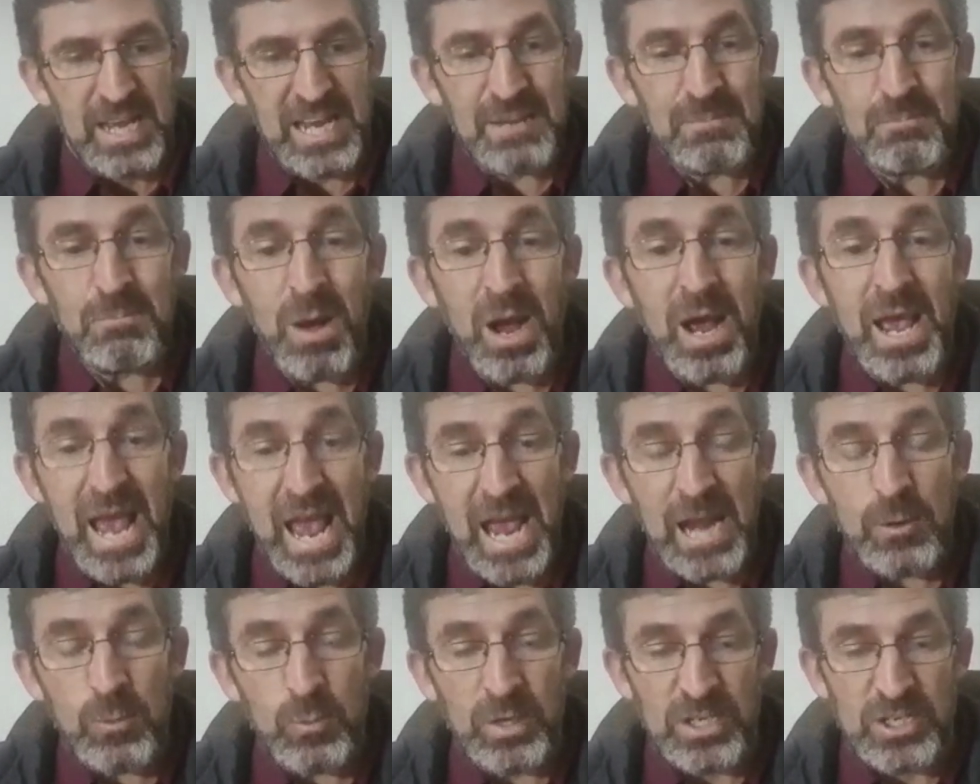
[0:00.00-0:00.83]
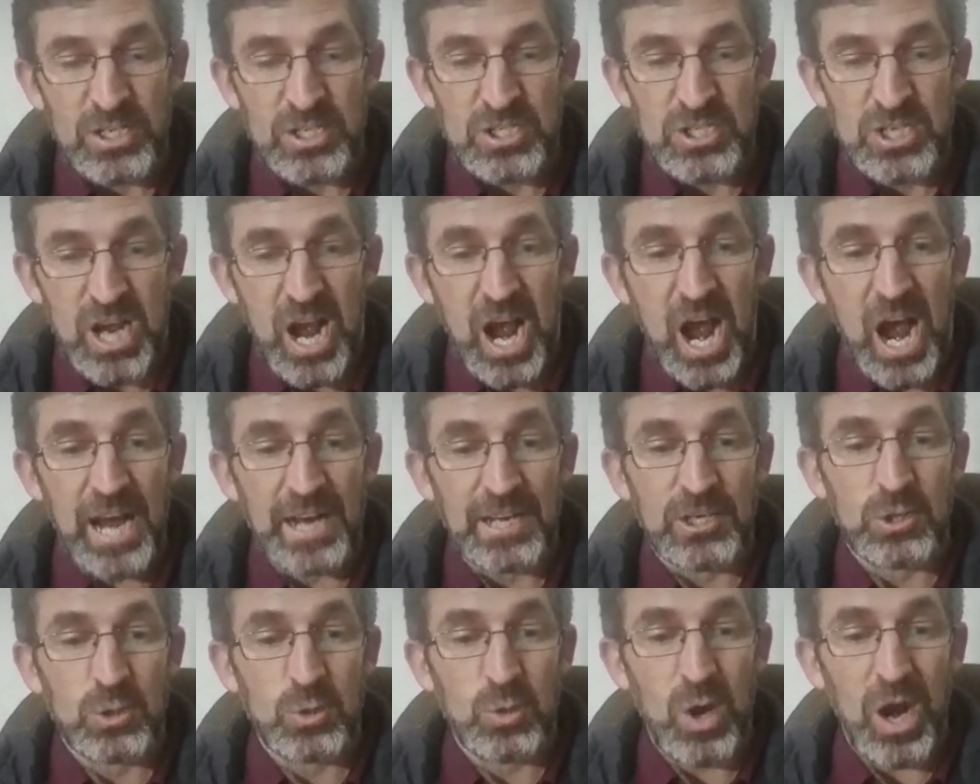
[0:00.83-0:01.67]
"In my anguish,
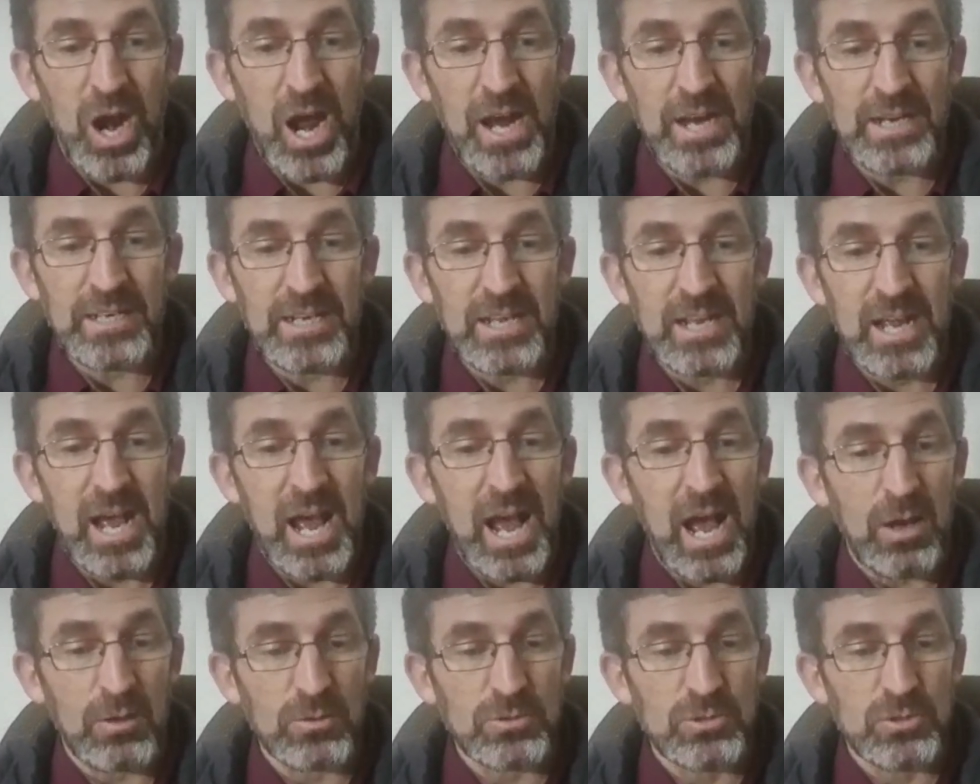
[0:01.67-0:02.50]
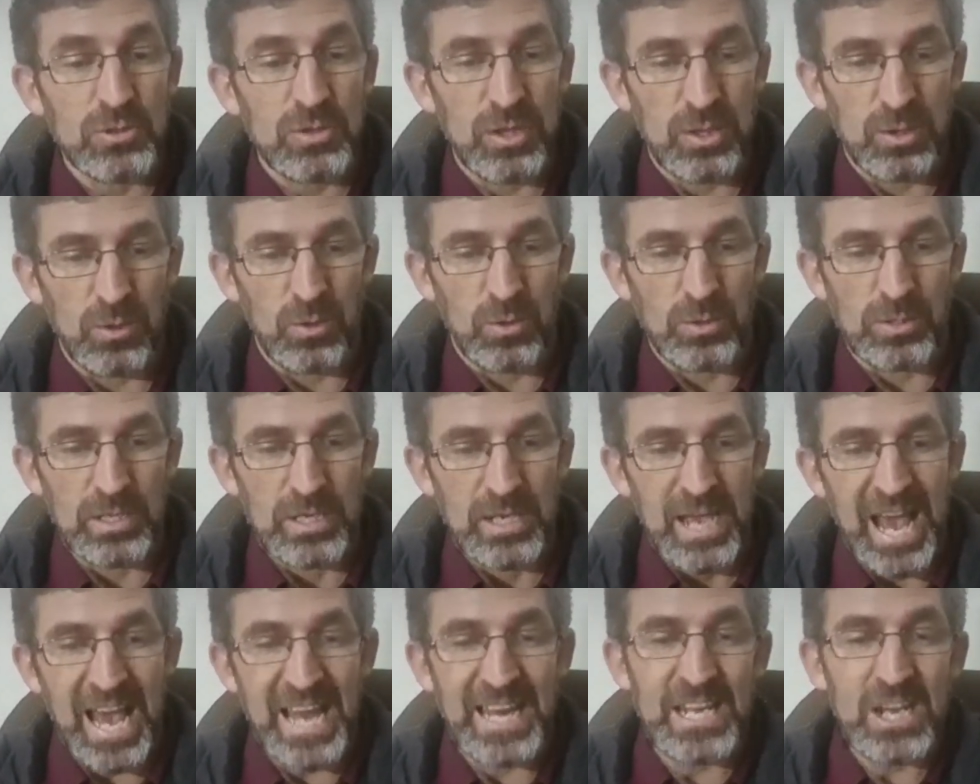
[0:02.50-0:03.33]
I cried out to the Lord,
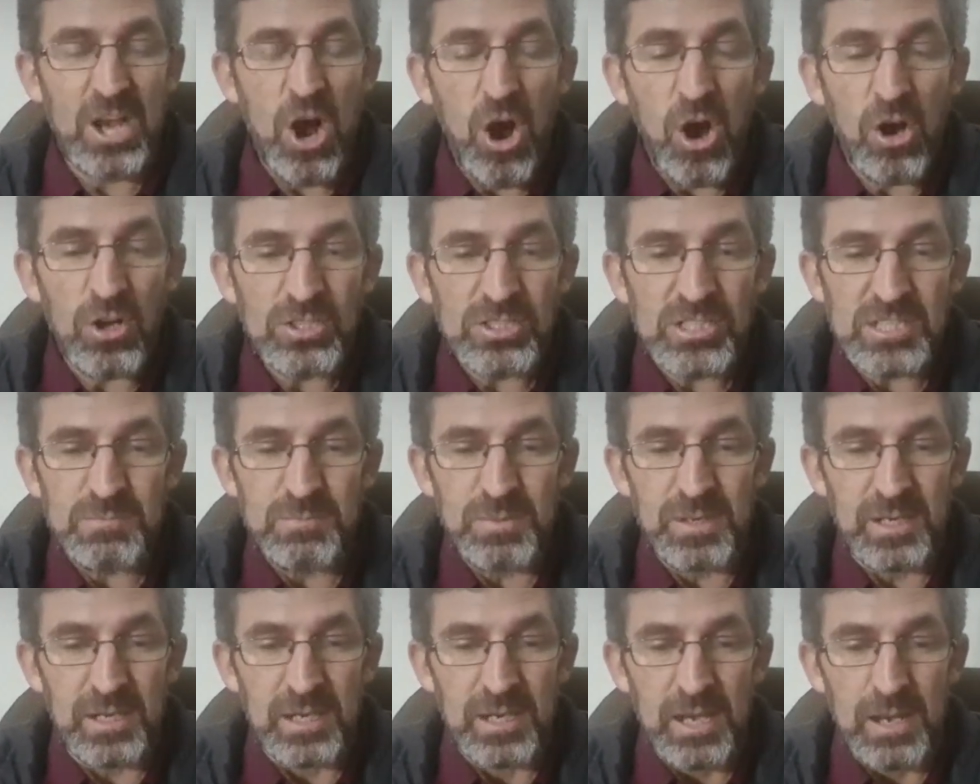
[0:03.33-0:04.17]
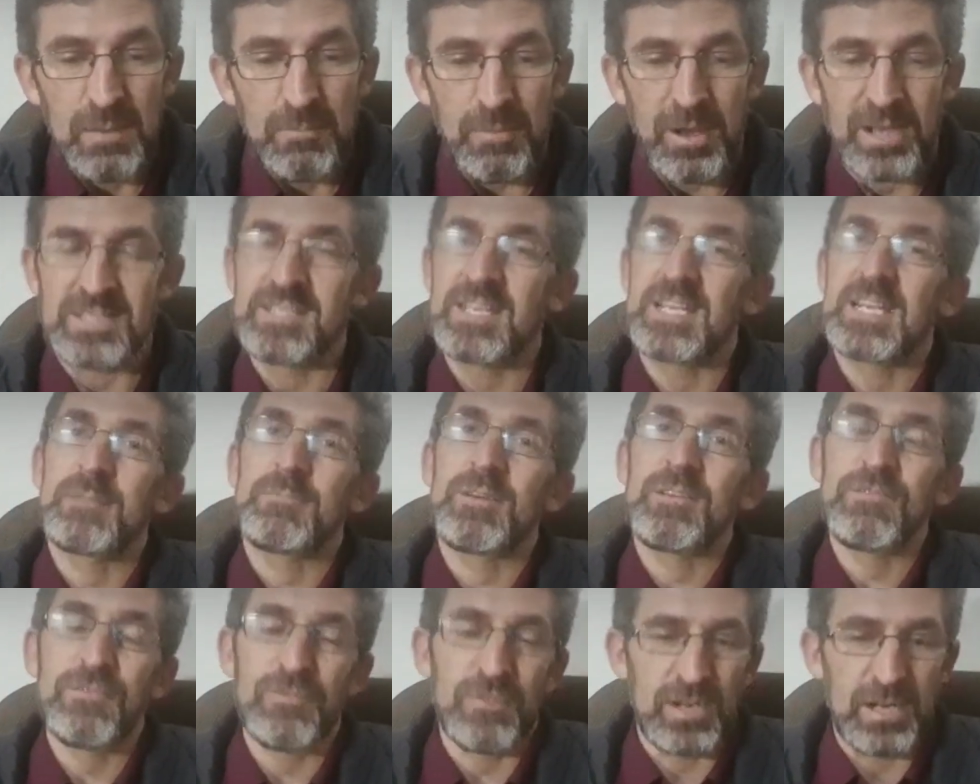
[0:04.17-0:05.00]
and he answered me by
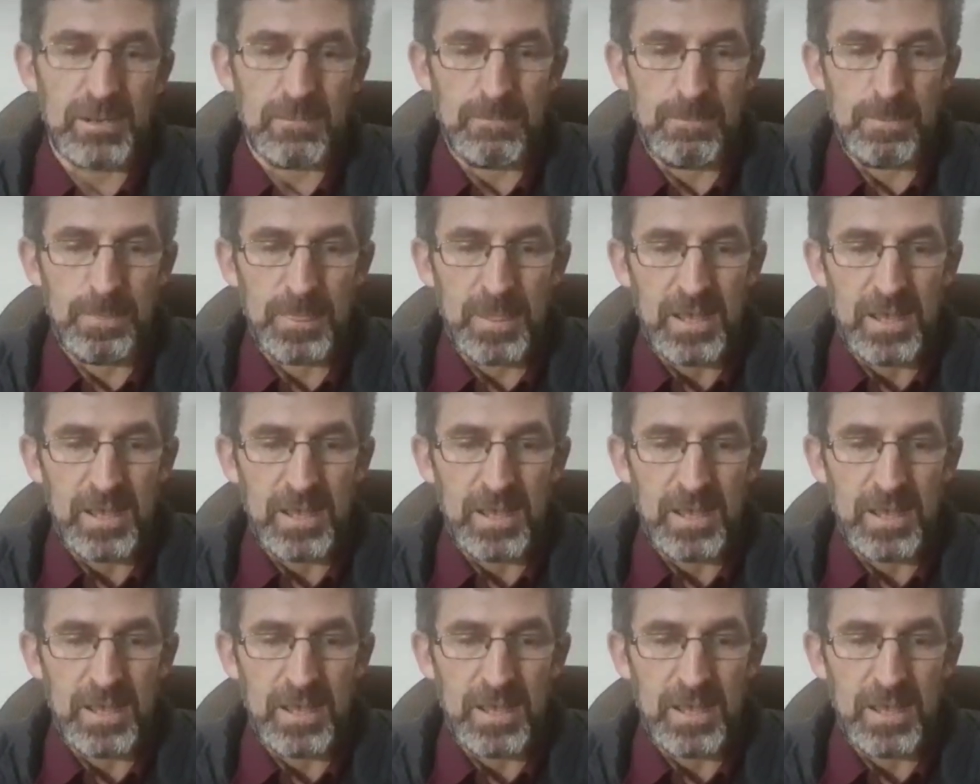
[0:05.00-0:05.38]
setting me free.